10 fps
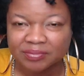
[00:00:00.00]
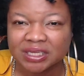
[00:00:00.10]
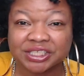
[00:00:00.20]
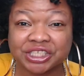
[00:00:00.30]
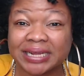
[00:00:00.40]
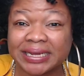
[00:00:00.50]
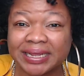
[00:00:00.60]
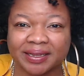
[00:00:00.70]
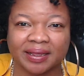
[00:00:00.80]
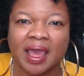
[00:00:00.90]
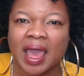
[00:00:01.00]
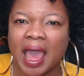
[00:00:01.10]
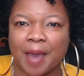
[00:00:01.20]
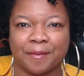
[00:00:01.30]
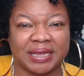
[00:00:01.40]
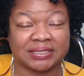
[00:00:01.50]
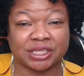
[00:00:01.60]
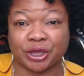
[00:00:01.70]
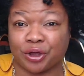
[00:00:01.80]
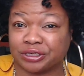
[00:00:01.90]
Shanique and
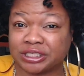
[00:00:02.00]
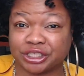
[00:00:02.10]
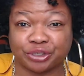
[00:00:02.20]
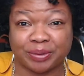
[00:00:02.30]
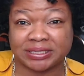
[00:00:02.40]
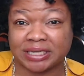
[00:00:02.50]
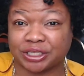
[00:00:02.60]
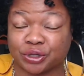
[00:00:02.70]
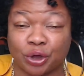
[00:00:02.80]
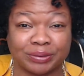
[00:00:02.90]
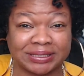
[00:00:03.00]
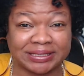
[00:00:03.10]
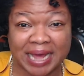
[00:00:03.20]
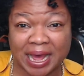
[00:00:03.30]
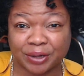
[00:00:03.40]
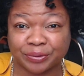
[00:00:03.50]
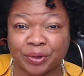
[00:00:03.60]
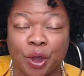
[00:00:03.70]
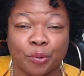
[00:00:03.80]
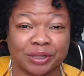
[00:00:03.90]
basically her situation that's going down
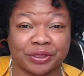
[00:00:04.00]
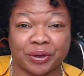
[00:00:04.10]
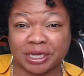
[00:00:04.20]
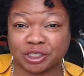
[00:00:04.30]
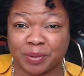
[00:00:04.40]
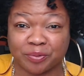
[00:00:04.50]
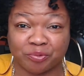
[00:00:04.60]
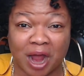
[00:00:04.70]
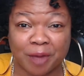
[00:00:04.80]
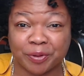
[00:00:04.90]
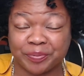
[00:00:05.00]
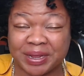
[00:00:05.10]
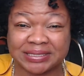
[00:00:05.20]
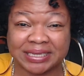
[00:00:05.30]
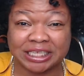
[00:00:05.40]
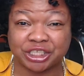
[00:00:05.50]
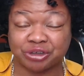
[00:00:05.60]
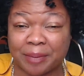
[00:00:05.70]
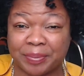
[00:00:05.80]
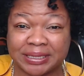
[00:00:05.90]
with her husband Robert basically
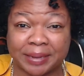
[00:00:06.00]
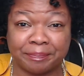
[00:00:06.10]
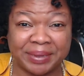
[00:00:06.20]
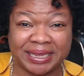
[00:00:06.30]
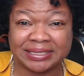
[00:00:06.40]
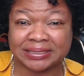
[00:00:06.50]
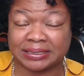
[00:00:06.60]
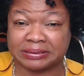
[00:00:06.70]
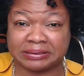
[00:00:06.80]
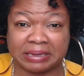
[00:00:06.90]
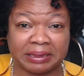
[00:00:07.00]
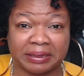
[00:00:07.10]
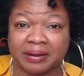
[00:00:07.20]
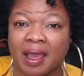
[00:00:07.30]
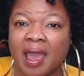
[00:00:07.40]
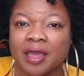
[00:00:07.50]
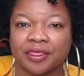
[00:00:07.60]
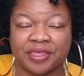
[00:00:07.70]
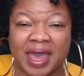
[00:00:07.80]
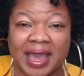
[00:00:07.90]
dropping the beans and saying
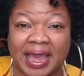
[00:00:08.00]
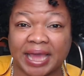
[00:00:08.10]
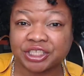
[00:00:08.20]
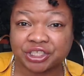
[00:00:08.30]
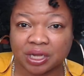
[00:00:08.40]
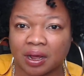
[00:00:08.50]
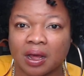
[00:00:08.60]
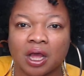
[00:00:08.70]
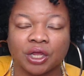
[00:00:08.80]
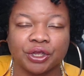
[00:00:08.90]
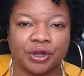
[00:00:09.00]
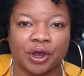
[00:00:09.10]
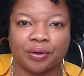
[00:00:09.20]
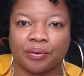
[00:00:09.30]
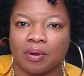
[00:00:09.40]
that Aisha, you know,